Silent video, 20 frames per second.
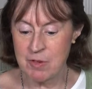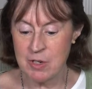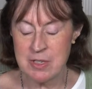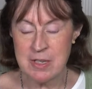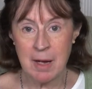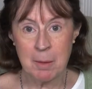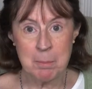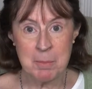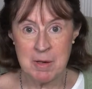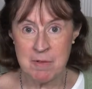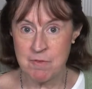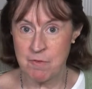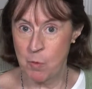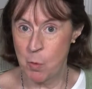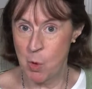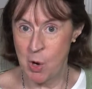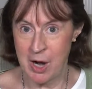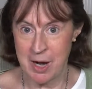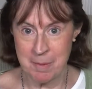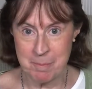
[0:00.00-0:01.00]
done
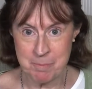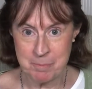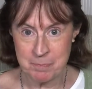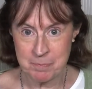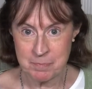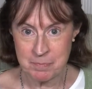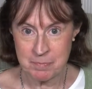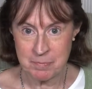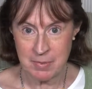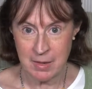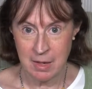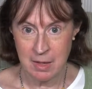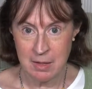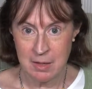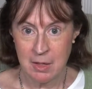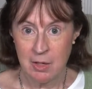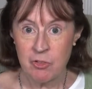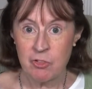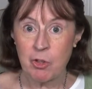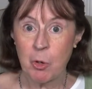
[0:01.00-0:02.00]
before.
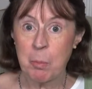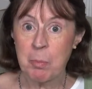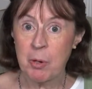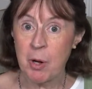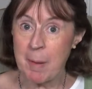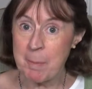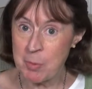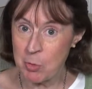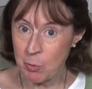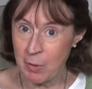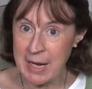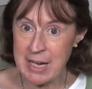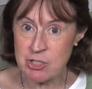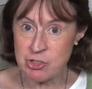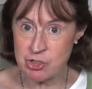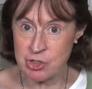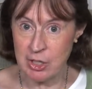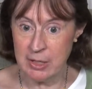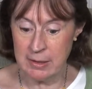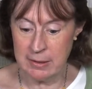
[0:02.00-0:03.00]
So
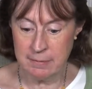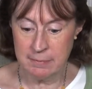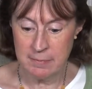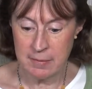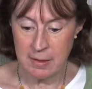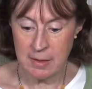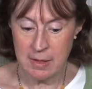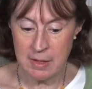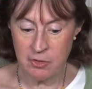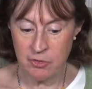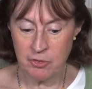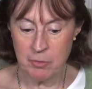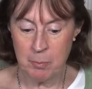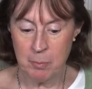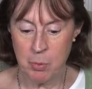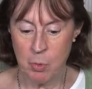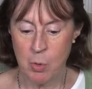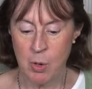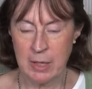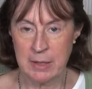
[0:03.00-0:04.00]
preparation is
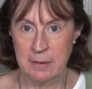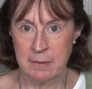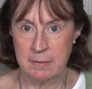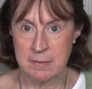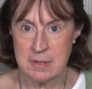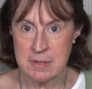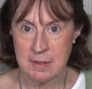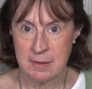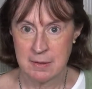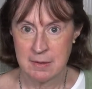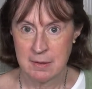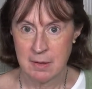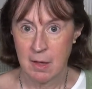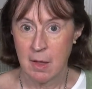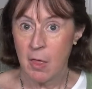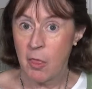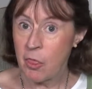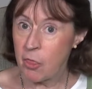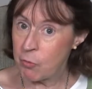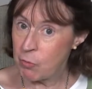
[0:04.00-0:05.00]
important.
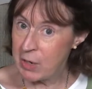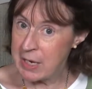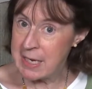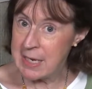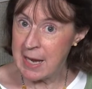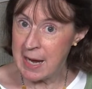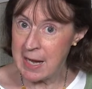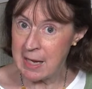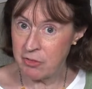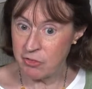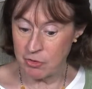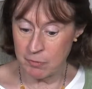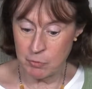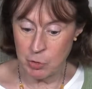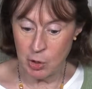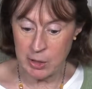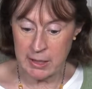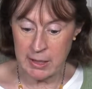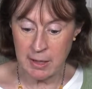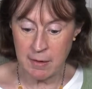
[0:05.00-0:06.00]
Three days of
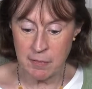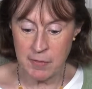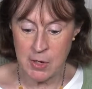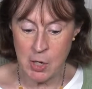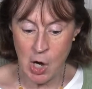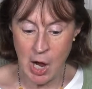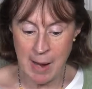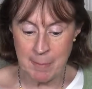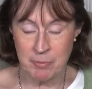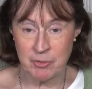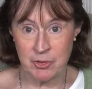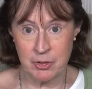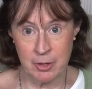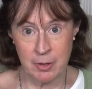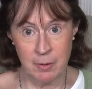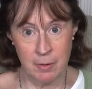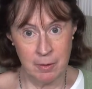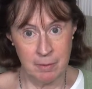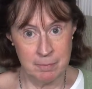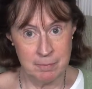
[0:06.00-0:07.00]
looking at the
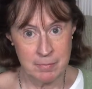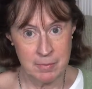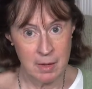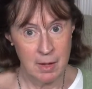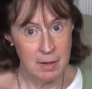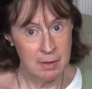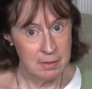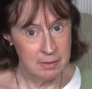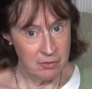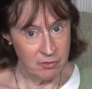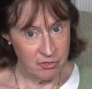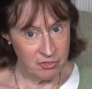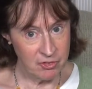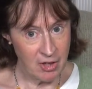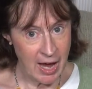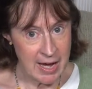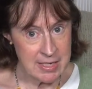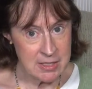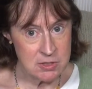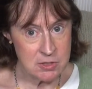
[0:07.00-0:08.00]
obstacle,
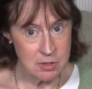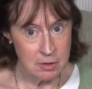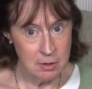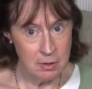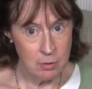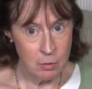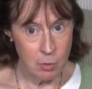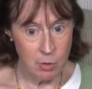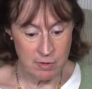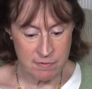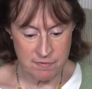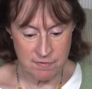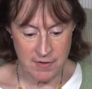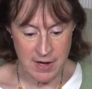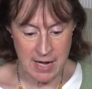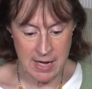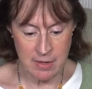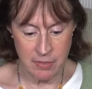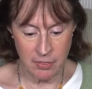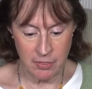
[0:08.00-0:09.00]
sight or
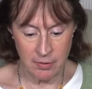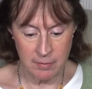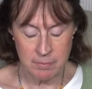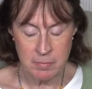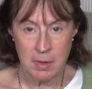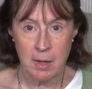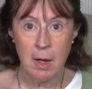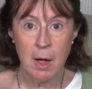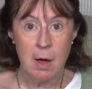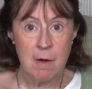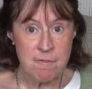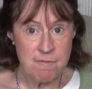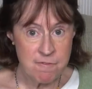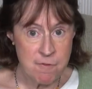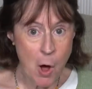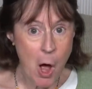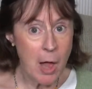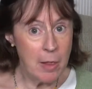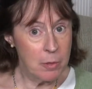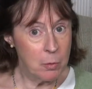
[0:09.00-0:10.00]
faith.
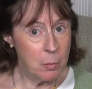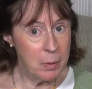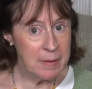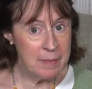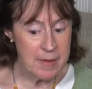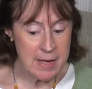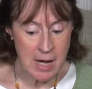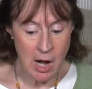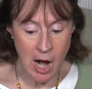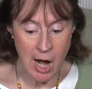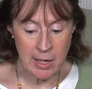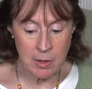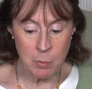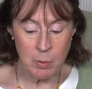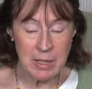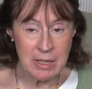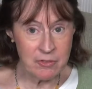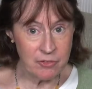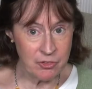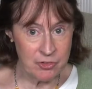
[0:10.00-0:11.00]
Following the ark
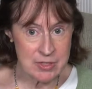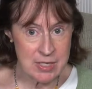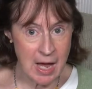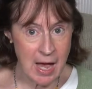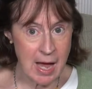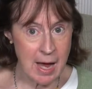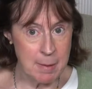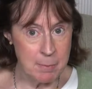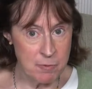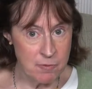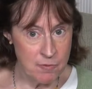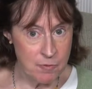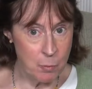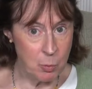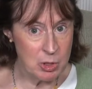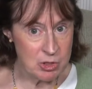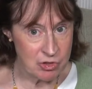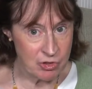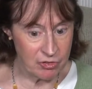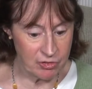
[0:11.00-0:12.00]
when it's time,
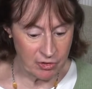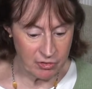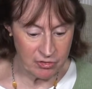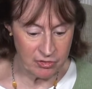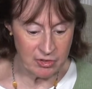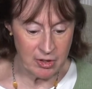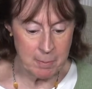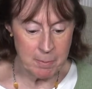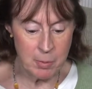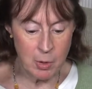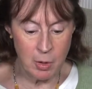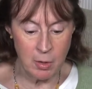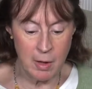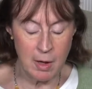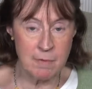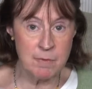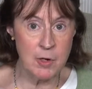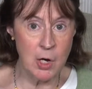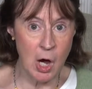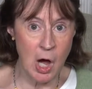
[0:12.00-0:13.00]
which is a symbol
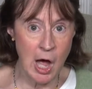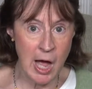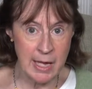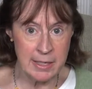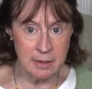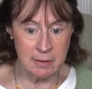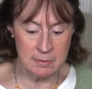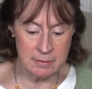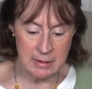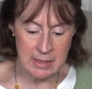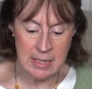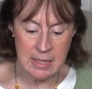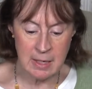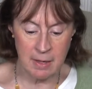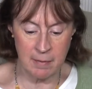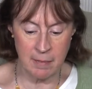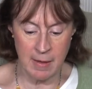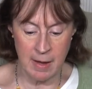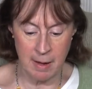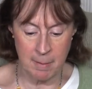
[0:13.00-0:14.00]
of God
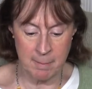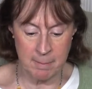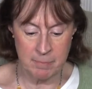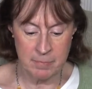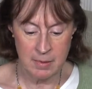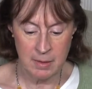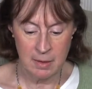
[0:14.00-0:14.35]
leading them.